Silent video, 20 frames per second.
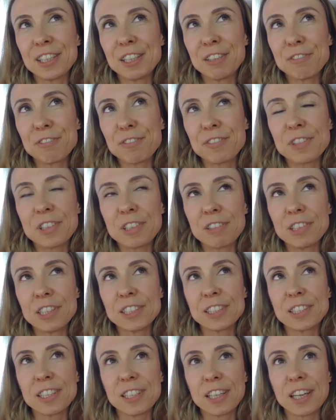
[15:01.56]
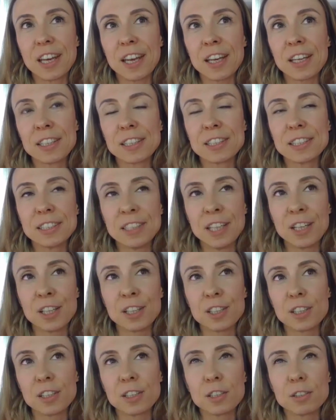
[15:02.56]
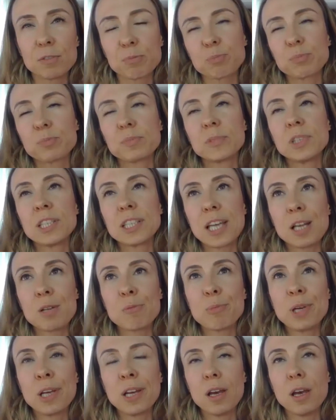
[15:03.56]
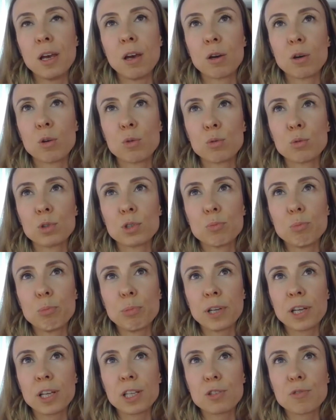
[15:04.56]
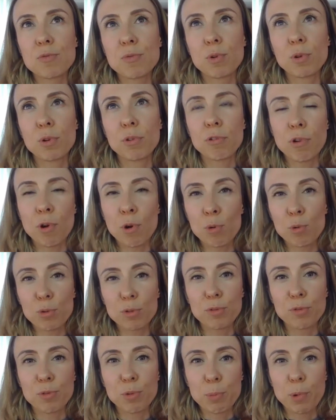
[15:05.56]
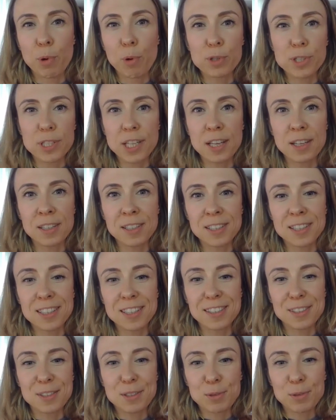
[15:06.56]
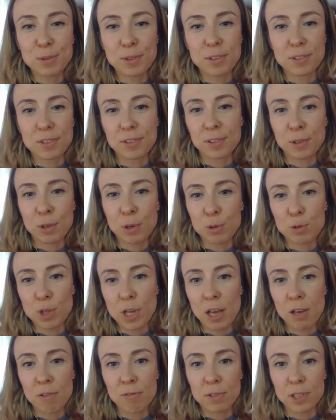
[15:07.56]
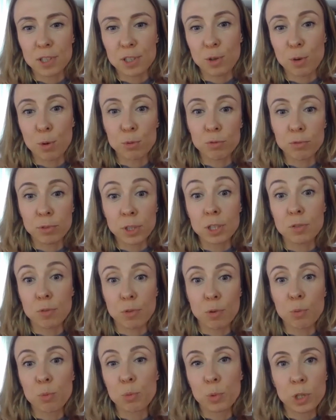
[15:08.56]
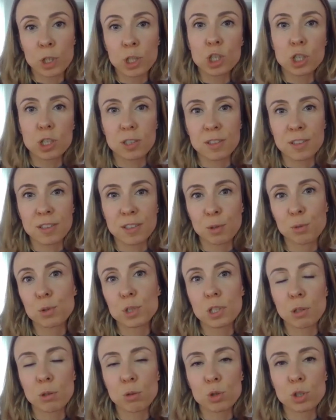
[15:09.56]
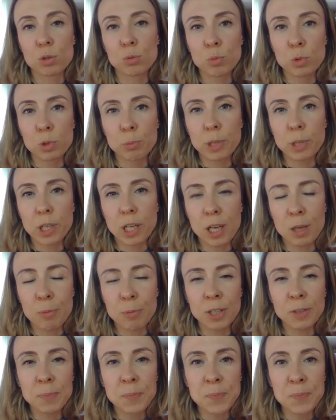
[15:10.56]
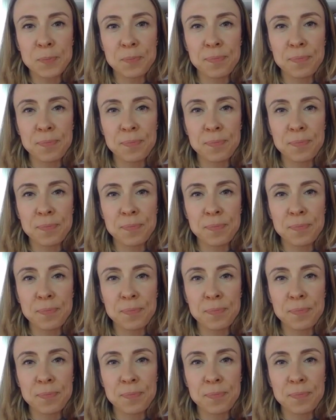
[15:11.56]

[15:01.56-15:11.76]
if there is the case, it can be a good place for growth for both sides to, to have this conflict from which the good solution will be coming.